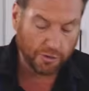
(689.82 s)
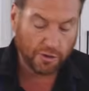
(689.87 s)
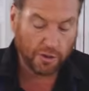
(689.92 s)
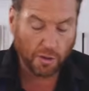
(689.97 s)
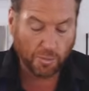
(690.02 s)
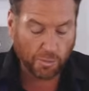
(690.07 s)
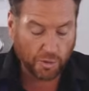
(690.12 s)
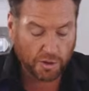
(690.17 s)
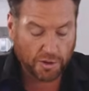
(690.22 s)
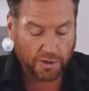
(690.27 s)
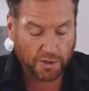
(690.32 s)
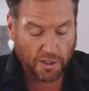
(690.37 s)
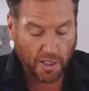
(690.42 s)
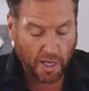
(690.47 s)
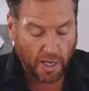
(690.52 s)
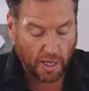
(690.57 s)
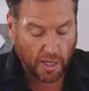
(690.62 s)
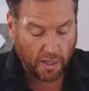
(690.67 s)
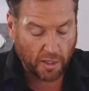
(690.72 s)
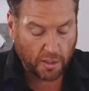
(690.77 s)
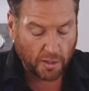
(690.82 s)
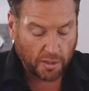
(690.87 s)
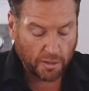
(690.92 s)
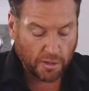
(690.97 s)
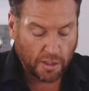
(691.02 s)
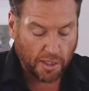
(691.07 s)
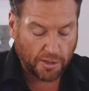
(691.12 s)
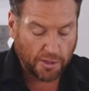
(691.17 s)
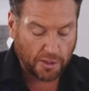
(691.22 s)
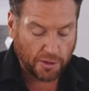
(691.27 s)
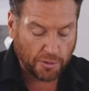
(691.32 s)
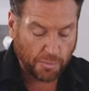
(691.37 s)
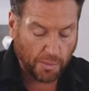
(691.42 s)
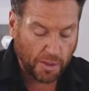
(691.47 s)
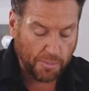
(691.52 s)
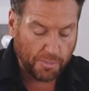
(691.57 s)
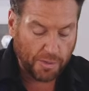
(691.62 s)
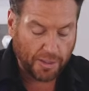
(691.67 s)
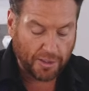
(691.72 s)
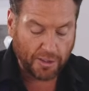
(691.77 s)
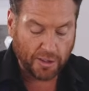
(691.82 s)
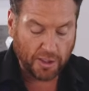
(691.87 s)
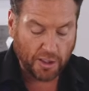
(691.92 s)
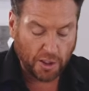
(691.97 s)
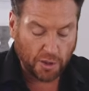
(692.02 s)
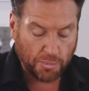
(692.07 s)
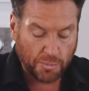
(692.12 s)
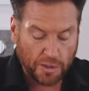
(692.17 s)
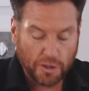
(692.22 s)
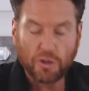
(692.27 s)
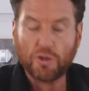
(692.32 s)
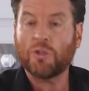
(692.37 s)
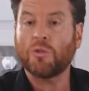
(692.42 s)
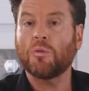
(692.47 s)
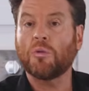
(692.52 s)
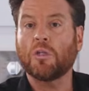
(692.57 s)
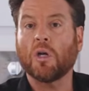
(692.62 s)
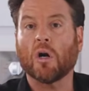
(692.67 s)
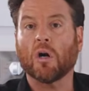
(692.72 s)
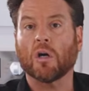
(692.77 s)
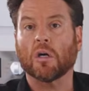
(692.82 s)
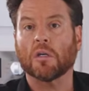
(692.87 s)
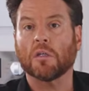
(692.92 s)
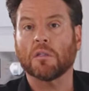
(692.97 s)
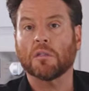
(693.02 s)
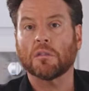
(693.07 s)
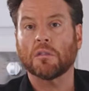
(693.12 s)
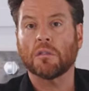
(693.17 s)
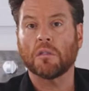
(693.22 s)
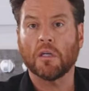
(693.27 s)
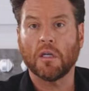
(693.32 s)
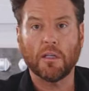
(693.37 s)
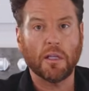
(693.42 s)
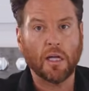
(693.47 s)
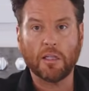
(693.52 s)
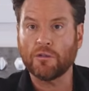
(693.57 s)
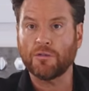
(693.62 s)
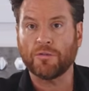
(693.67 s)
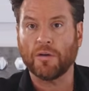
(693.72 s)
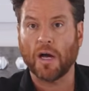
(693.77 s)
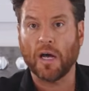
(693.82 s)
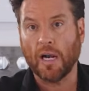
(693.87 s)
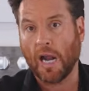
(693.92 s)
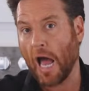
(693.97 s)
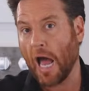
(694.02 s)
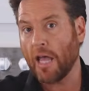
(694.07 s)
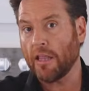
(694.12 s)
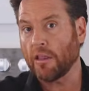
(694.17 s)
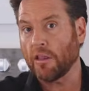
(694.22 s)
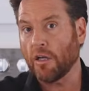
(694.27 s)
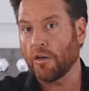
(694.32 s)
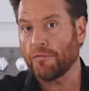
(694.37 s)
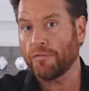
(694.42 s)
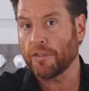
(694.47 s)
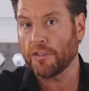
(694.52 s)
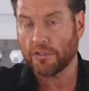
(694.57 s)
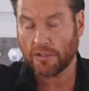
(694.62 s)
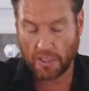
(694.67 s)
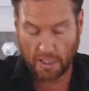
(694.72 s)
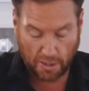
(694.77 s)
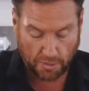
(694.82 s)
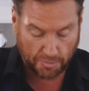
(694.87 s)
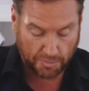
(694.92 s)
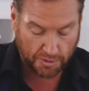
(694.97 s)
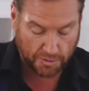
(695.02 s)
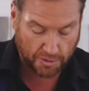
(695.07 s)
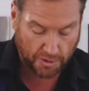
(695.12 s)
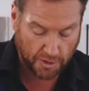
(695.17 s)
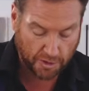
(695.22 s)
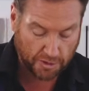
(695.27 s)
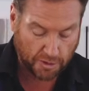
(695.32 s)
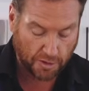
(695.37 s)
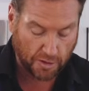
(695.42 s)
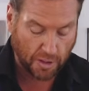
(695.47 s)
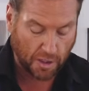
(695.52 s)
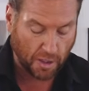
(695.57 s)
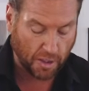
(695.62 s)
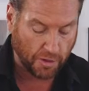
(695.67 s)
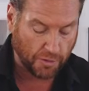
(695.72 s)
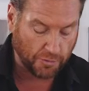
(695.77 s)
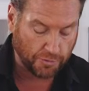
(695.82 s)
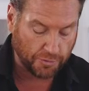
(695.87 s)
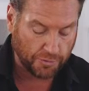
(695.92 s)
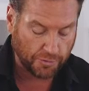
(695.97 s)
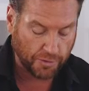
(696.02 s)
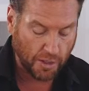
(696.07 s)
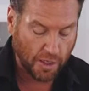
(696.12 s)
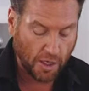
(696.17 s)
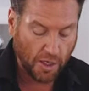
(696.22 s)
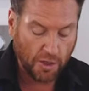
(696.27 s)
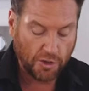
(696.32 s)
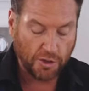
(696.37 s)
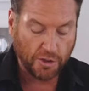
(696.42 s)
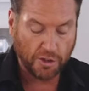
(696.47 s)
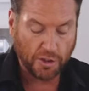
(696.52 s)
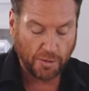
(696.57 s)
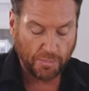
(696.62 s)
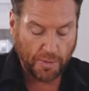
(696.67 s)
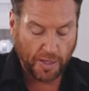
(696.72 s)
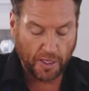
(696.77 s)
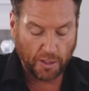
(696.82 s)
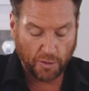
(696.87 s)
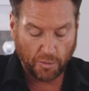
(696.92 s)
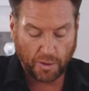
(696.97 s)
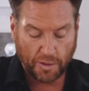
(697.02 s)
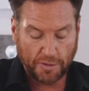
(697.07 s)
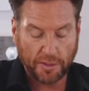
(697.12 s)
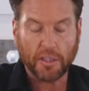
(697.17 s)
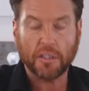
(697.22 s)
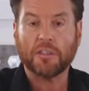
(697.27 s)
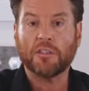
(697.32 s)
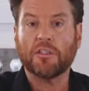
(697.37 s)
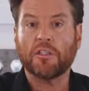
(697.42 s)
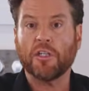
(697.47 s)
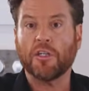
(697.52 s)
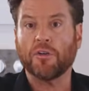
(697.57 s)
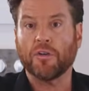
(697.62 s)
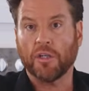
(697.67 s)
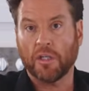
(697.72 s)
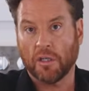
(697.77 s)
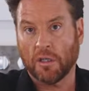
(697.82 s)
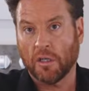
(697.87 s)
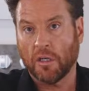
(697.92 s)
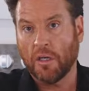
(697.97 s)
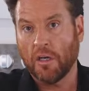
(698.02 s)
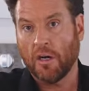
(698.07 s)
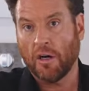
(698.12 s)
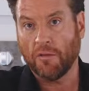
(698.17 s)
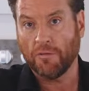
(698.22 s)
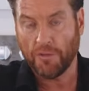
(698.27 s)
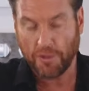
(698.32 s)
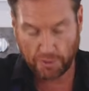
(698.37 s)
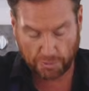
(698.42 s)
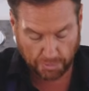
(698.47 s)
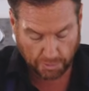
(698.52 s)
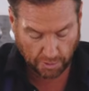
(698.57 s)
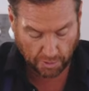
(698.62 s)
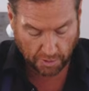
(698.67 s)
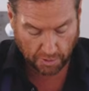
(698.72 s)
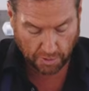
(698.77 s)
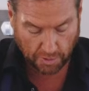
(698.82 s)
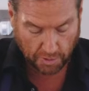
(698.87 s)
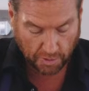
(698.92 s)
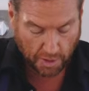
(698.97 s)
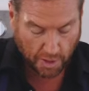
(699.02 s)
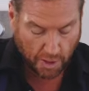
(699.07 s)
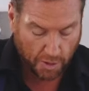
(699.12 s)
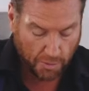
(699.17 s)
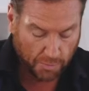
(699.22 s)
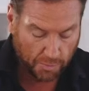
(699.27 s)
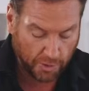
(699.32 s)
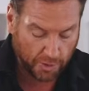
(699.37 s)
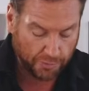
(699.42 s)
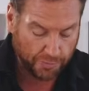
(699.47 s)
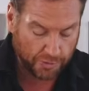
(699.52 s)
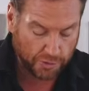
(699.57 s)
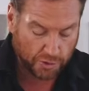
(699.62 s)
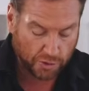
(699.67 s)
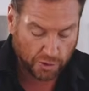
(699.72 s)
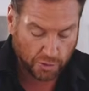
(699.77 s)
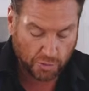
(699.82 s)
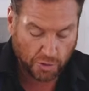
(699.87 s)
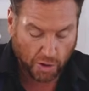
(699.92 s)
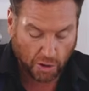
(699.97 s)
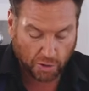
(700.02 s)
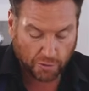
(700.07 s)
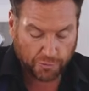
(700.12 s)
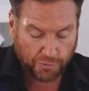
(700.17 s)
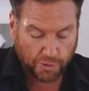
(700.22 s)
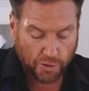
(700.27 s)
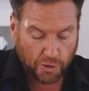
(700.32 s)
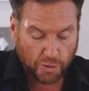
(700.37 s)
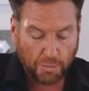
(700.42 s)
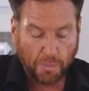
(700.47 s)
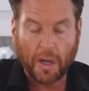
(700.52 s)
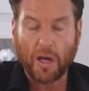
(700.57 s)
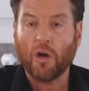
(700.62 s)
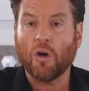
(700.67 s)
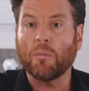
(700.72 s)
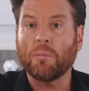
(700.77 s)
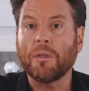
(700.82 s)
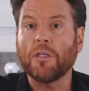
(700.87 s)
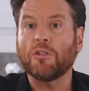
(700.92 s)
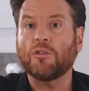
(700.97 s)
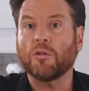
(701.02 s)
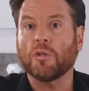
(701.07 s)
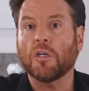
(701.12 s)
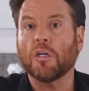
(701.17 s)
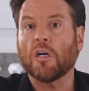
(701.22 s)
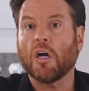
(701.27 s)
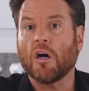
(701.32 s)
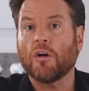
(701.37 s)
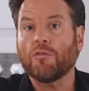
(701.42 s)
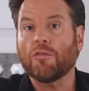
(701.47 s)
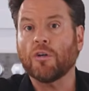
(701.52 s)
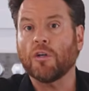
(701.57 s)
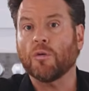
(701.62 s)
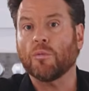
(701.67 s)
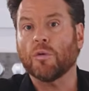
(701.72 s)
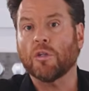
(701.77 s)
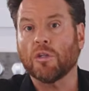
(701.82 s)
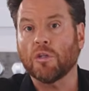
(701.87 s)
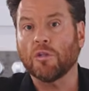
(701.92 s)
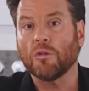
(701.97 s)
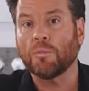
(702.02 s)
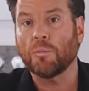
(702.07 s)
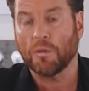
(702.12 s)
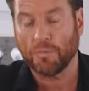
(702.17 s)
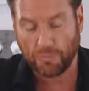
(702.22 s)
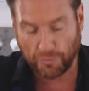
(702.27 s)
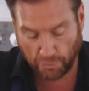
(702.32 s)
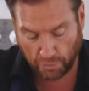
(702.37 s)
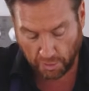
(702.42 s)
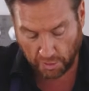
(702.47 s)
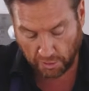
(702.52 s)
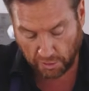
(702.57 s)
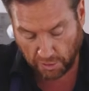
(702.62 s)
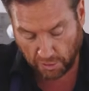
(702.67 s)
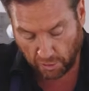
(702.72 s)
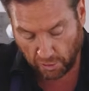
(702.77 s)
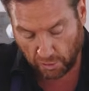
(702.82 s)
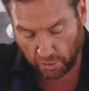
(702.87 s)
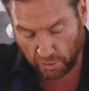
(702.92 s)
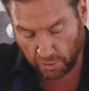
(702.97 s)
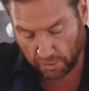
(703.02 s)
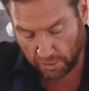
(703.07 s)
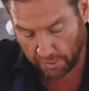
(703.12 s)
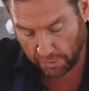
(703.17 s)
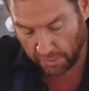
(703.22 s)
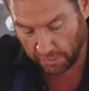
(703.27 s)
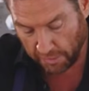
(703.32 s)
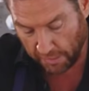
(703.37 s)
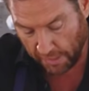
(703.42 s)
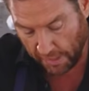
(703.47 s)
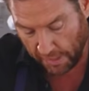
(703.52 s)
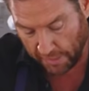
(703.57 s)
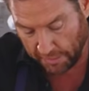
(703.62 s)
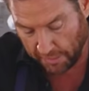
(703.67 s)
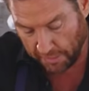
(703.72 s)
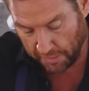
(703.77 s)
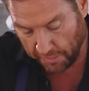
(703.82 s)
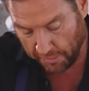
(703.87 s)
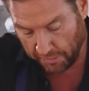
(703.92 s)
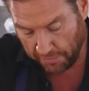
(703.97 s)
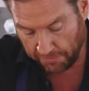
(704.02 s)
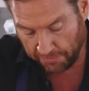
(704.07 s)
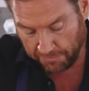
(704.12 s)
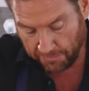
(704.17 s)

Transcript: some would say that this might be a little bit too dark, and that's fine. I love this caramelization of the tomato on the exterior of this bird. But if it's too dark for you, by all means, you can cover it with aluminum foil a little earlier than I did.